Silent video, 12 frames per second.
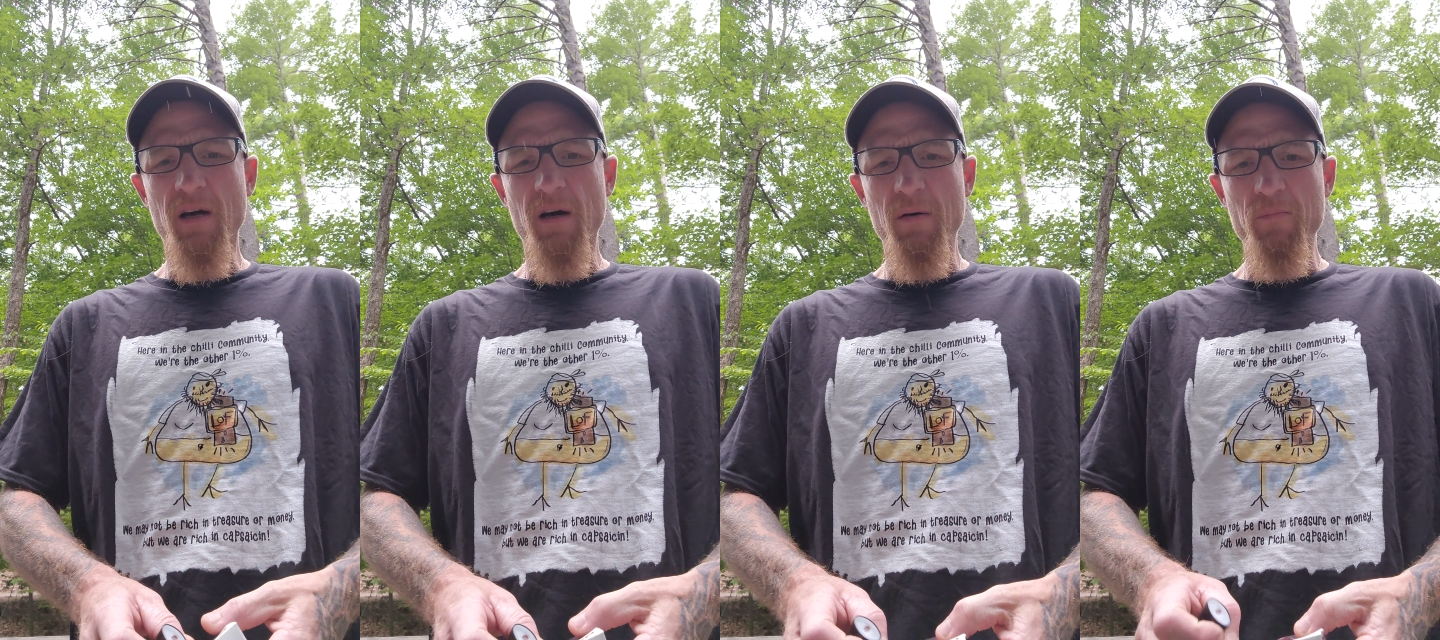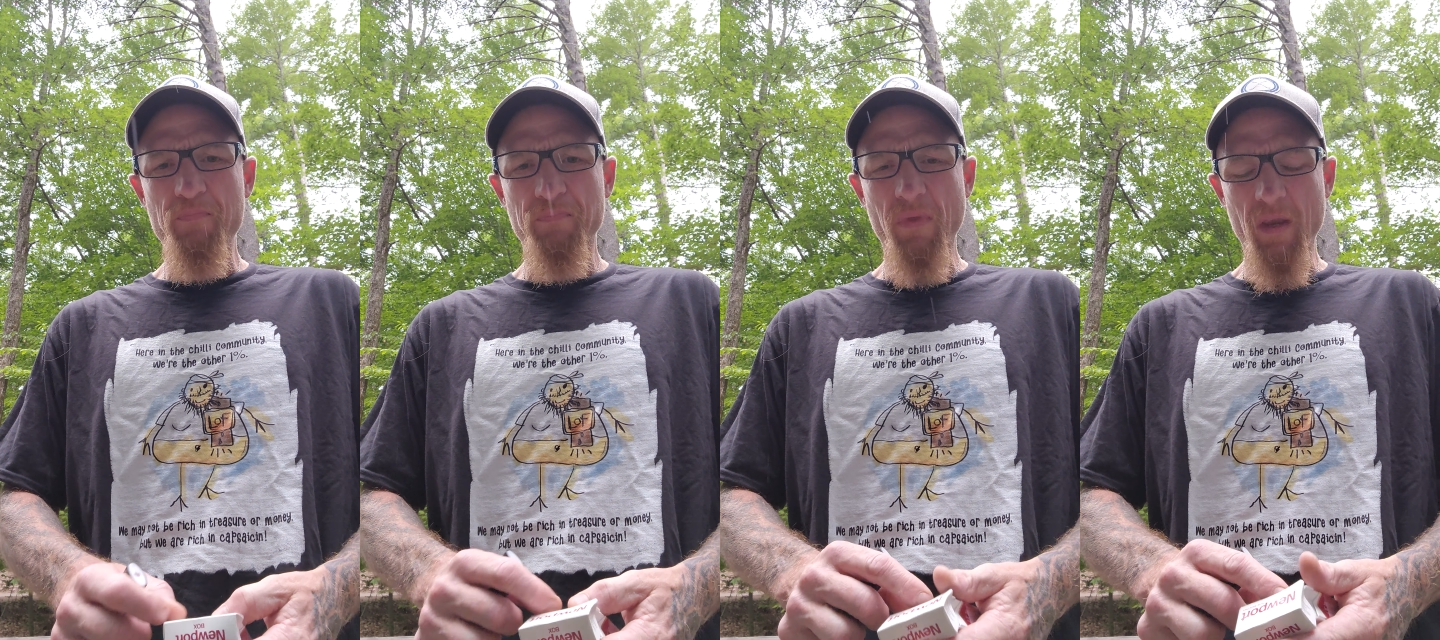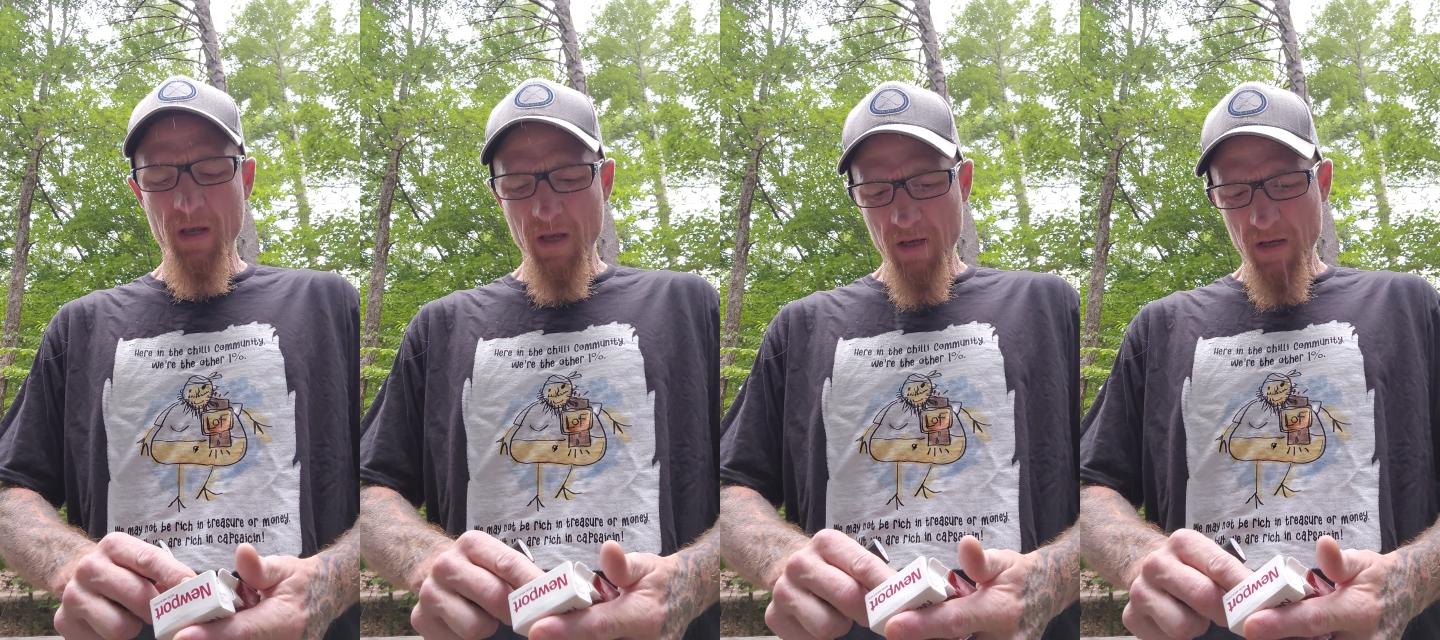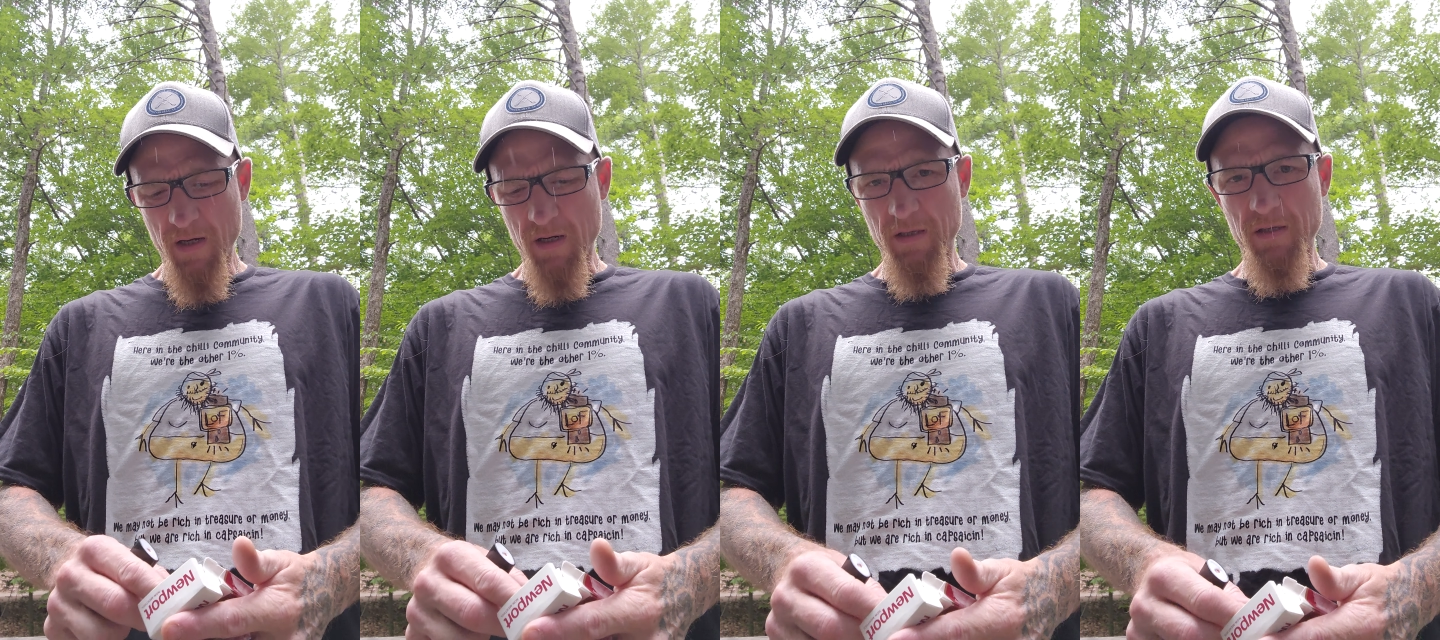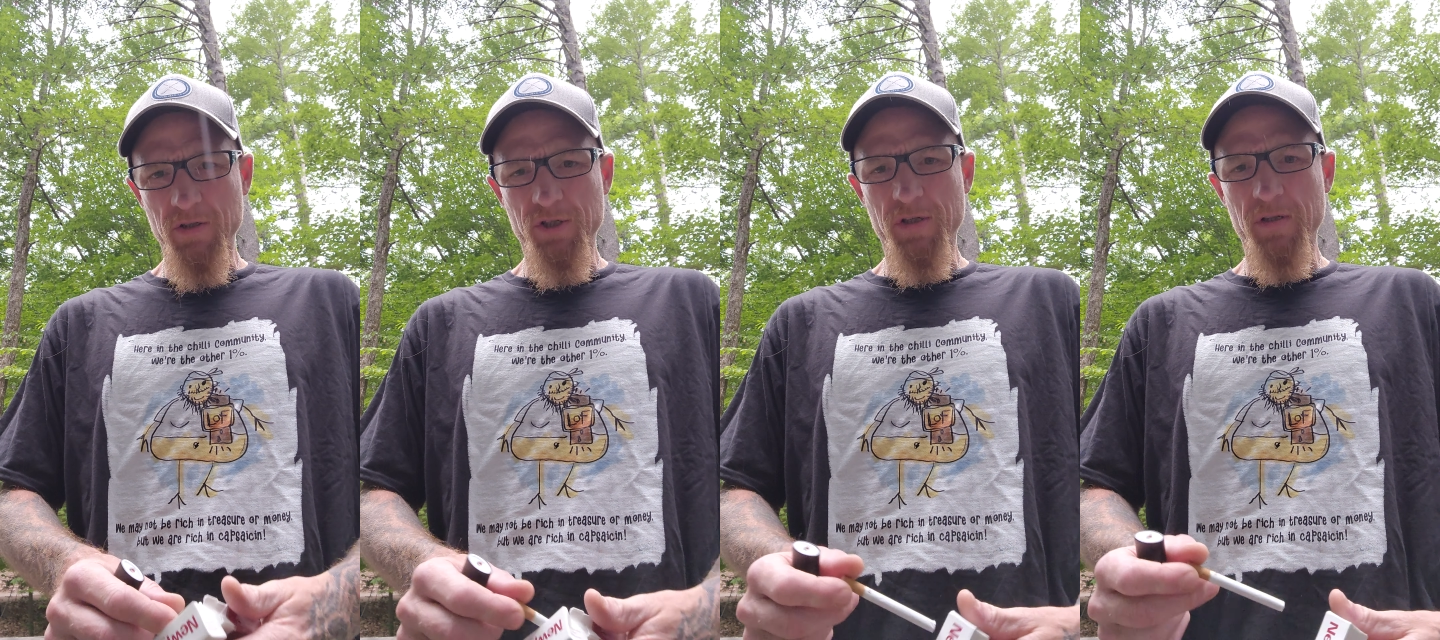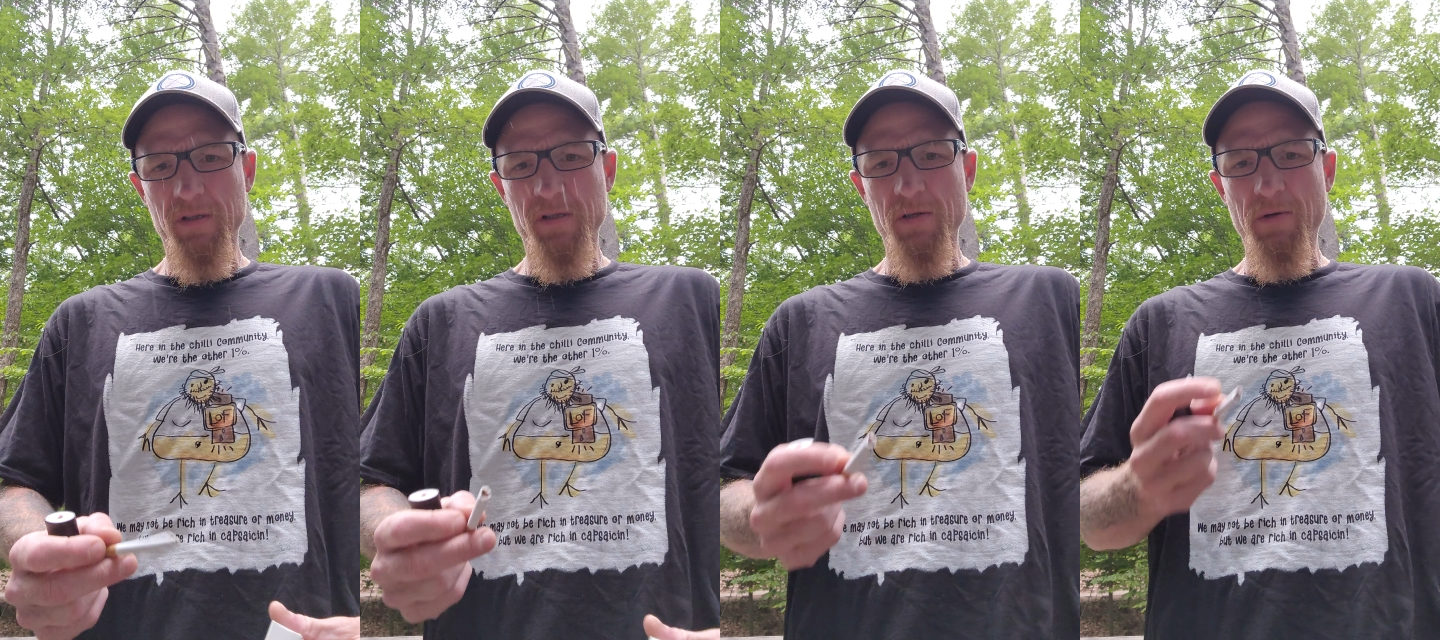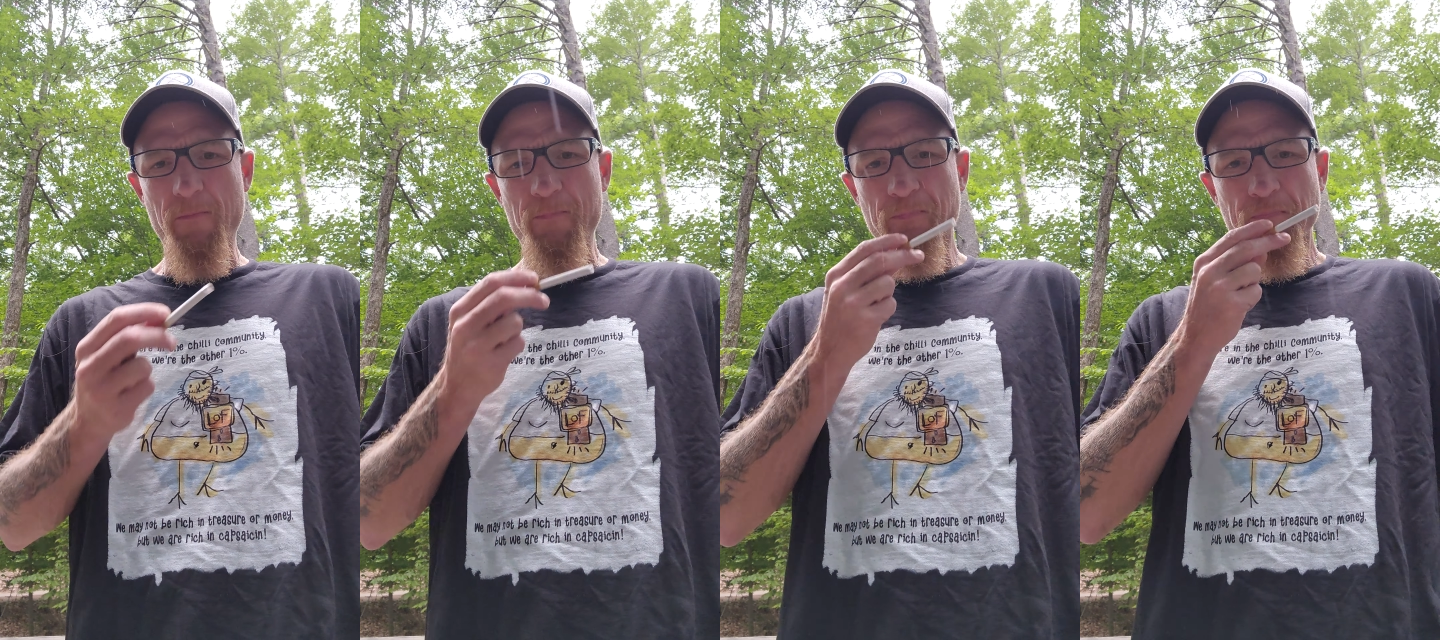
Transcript: Tom got their shirts, so